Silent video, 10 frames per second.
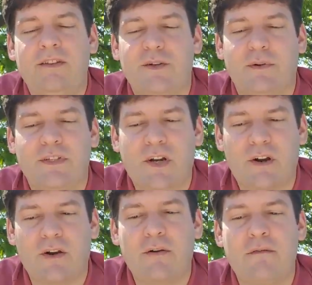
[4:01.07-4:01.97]
to
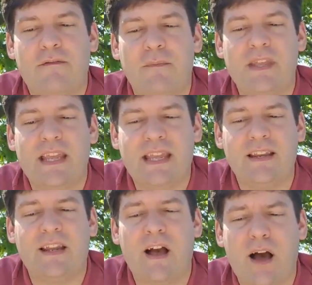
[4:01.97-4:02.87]
return from the
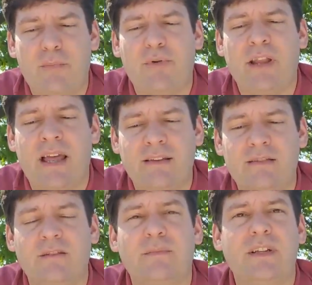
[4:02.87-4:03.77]

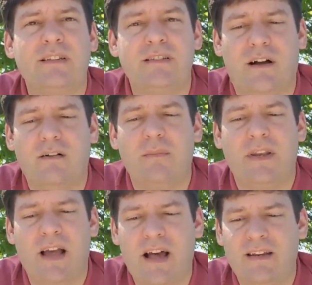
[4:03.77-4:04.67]
incomprehensibly dull
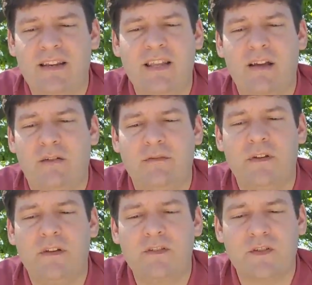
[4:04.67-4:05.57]
monotony
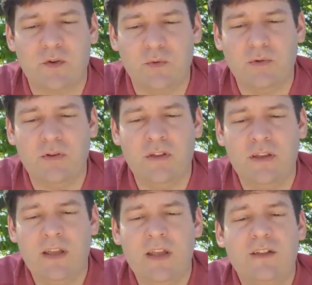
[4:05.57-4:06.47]
of school
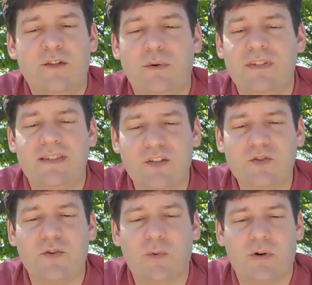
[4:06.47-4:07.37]
to a
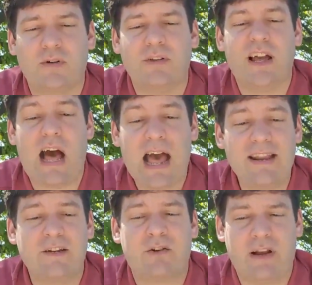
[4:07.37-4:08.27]
digital world
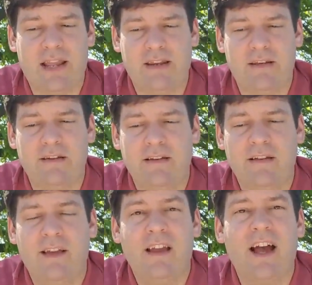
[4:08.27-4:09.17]
I'd created,
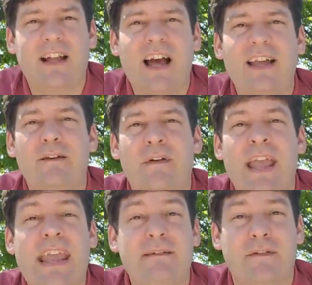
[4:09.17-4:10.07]
a kind of
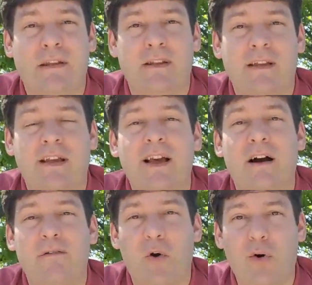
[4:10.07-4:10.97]
haven
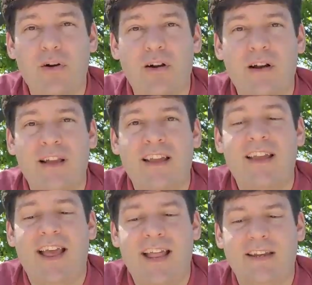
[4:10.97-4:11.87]
of order
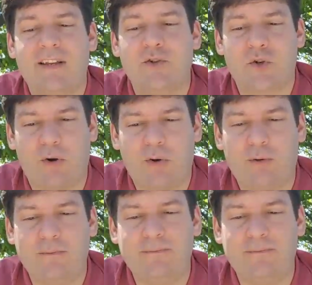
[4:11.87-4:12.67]
and control."